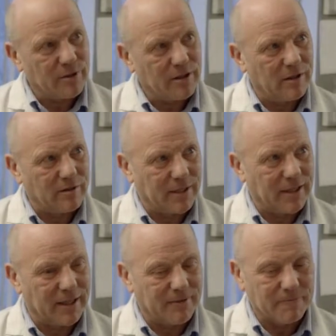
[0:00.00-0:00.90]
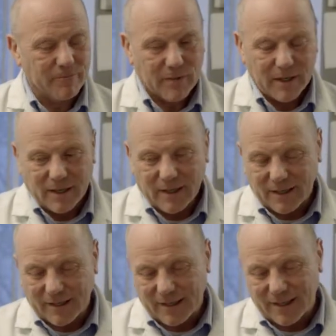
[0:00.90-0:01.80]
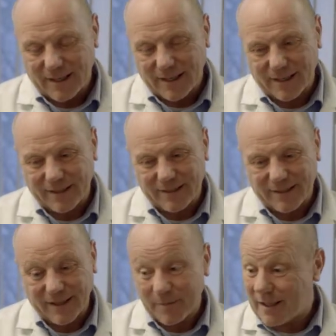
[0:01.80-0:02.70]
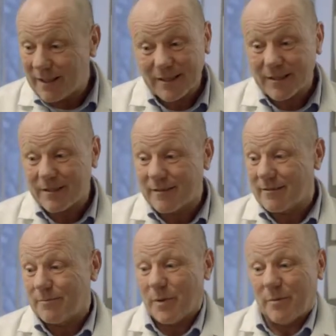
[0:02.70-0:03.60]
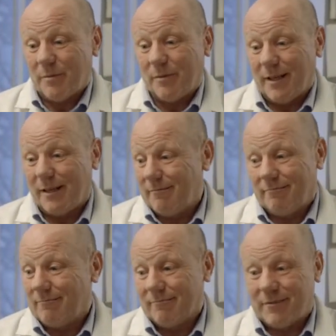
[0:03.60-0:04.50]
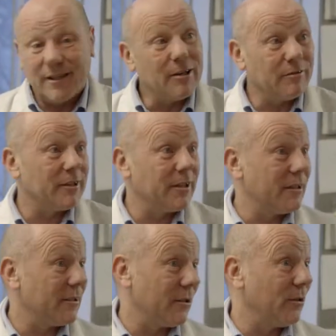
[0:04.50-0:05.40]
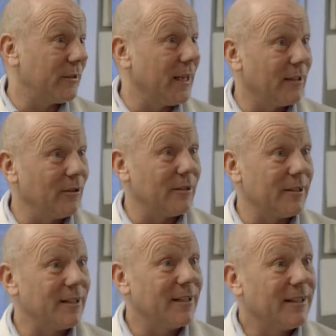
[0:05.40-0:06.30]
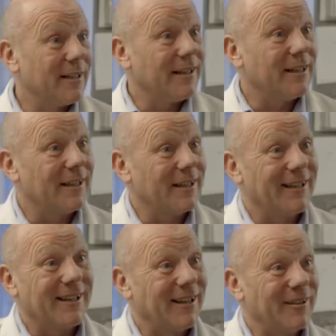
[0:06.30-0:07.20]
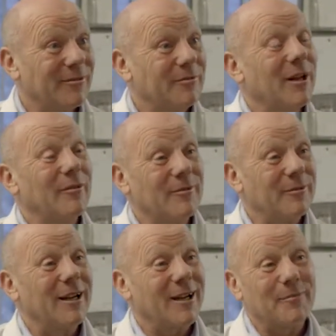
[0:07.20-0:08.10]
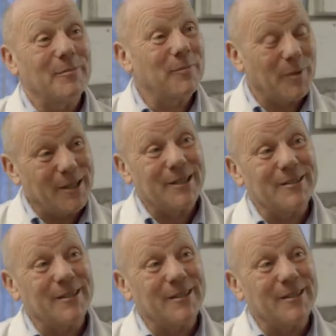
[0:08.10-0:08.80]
with clockmaking. Yeah. And I mean, this is probably 300 years old technology, and I'm pleased